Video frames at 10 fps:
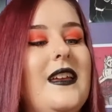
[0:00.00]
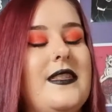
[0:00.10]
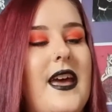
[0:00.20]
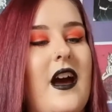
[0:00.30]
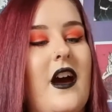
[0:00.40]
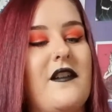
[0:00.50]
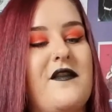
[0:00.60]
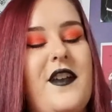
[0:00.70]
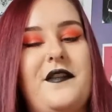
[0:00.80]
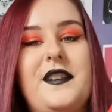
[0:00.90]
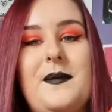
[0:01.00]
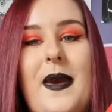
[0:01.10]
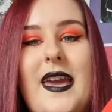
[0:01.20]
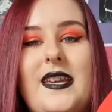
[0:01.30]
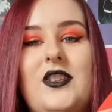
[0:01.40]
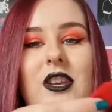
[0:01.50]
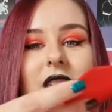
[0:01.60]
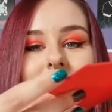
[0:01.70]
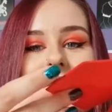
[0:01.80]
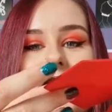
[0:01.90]
There are 50
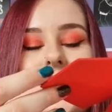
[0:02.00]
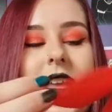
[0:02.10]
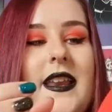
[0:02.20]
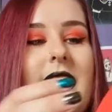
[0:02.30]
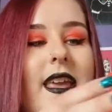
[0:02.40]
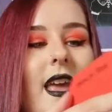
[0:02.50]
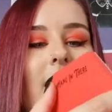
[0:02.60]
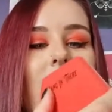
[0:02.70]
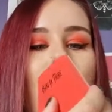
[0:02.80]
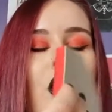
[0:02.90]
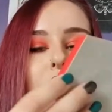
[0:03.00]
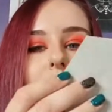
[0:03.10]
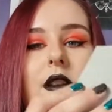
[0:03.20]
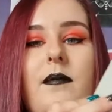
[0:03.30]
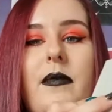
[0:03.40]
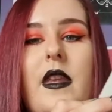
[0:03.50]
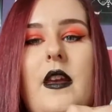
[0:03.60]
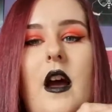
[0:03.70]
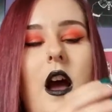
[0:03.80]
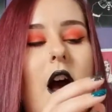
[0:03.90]
pages in here on
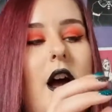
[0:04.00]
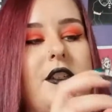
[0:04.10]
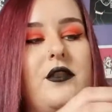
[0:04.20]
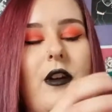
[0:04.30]
hard